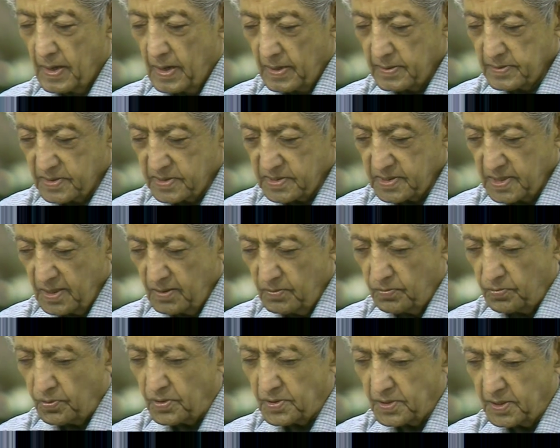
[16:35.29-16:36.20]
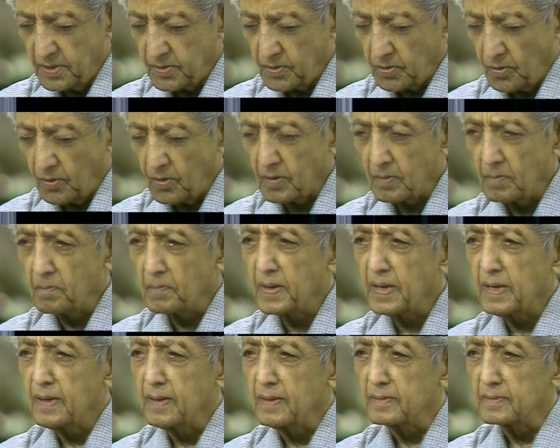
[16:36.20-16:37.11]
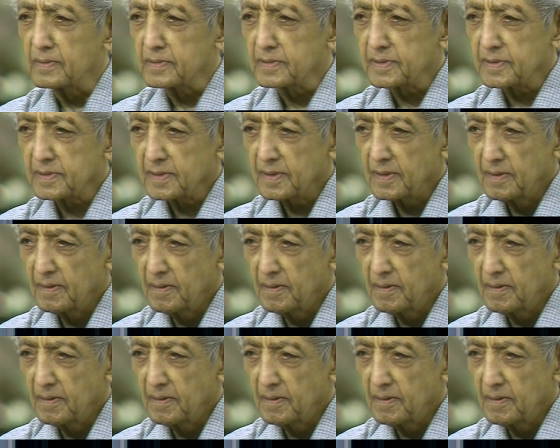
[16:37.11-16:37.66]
and see what it all means?